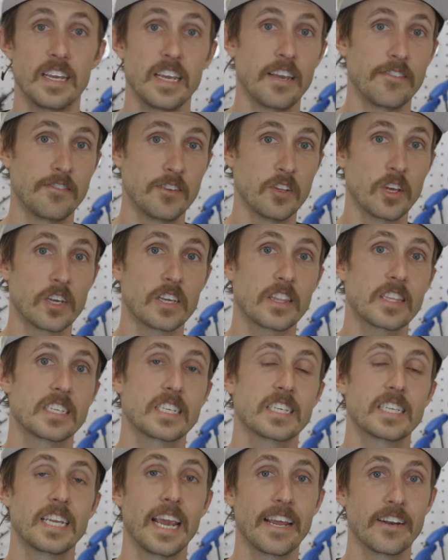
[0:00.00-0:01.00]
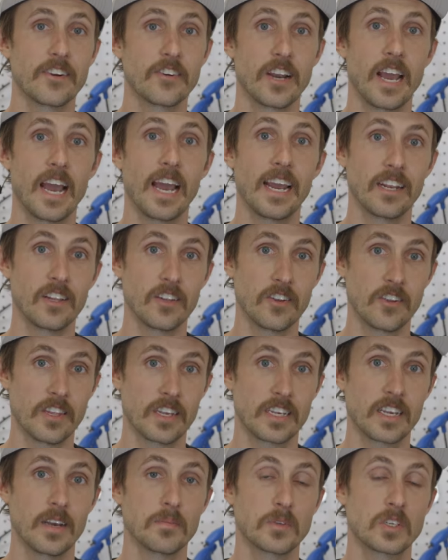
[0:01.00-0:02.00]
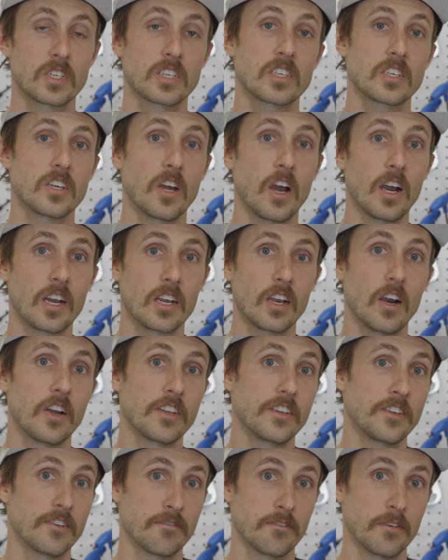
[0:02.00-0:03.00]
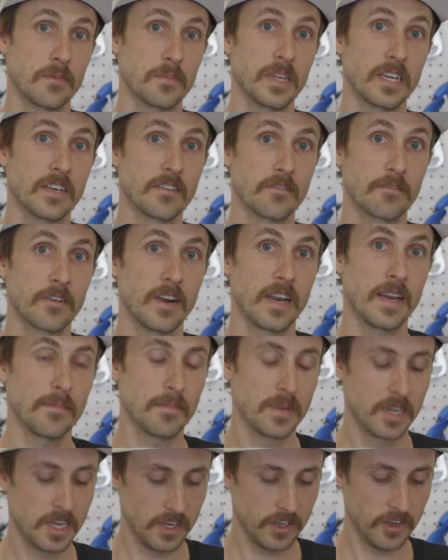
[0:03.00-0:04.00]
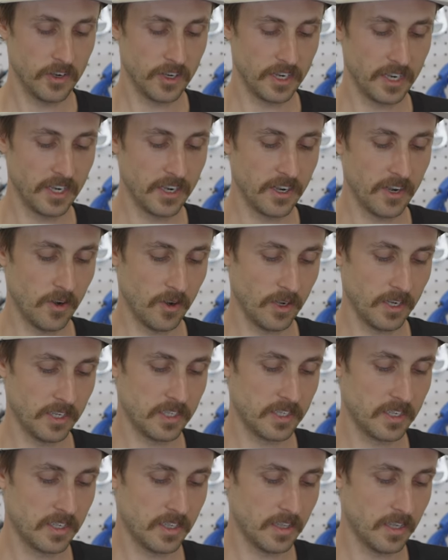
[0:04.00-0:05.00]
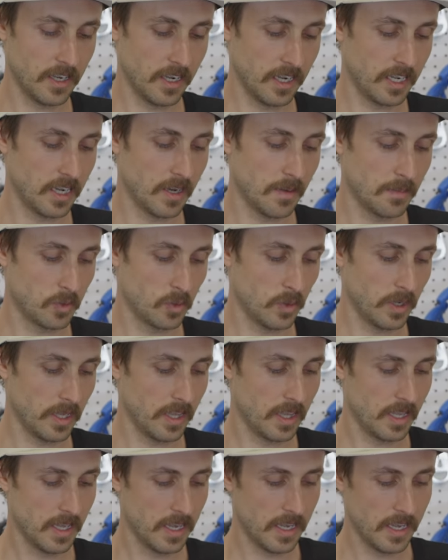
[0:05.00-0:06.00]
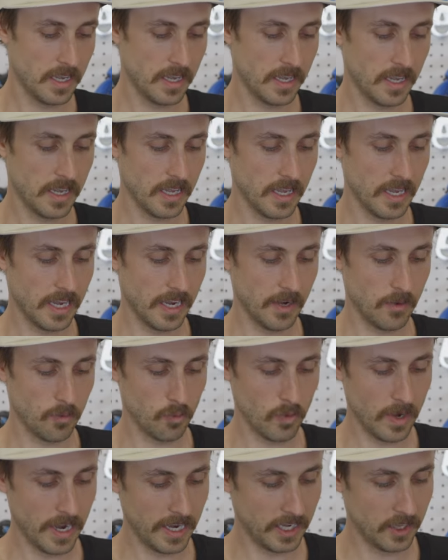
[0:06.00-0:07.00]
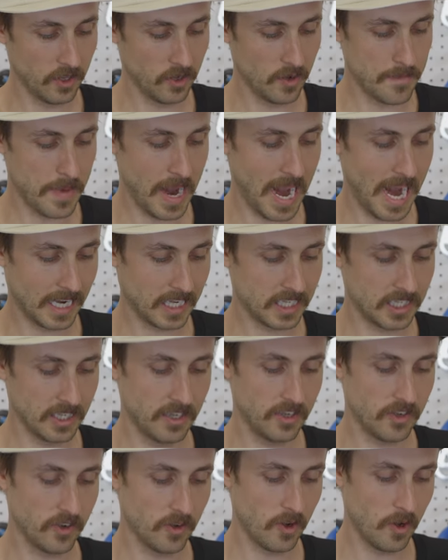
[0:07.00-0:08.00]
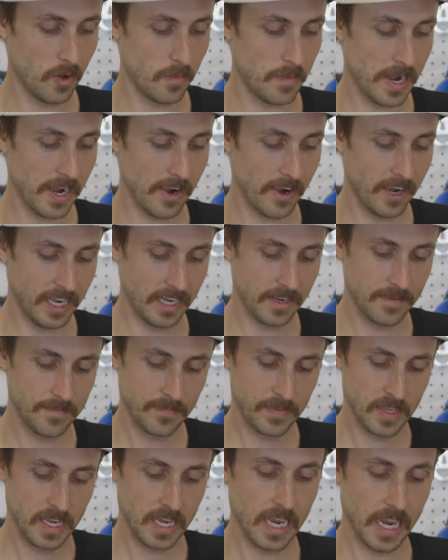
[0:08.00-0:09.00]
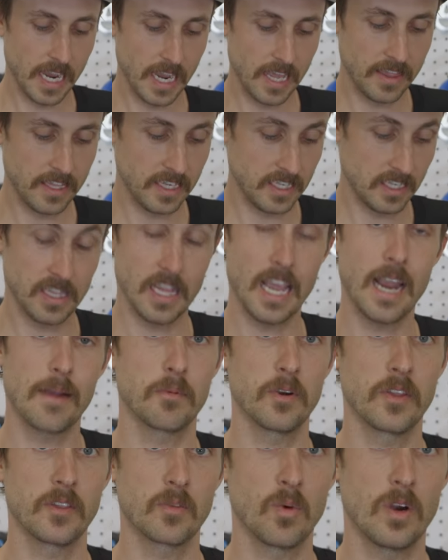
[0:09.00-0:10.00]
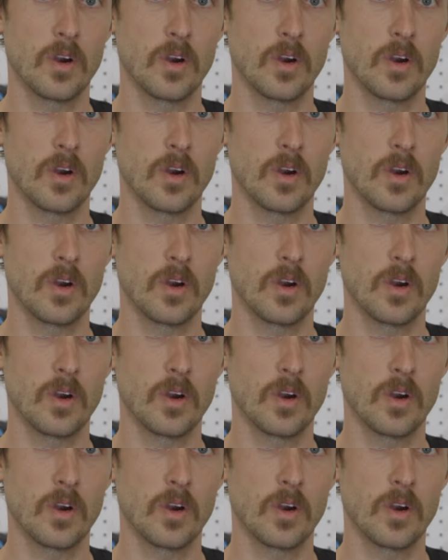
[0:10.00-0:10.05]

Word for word: If you look at the standard idler that comes stock on your Forbidden frame, you're going to notice that it comes with a regular Max Enduro bearing and these labyrinth